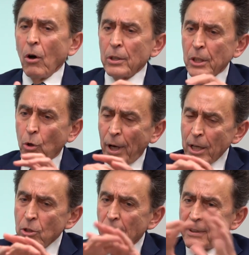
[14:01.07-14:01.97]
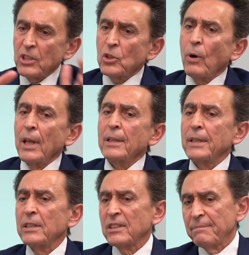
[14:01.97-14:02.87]
the collection of these
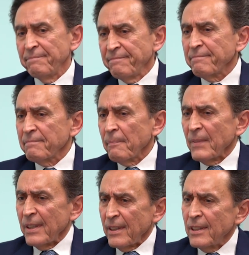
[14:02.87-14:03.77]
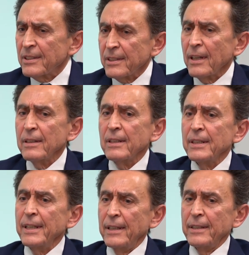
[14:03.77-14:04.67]
qualities is
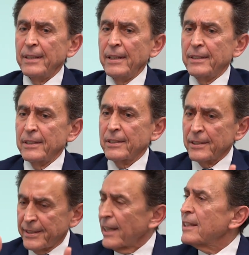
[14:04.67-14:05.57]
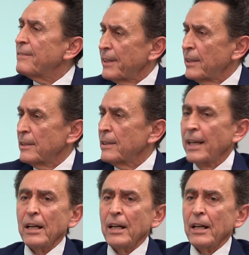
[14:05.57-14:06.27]
significant.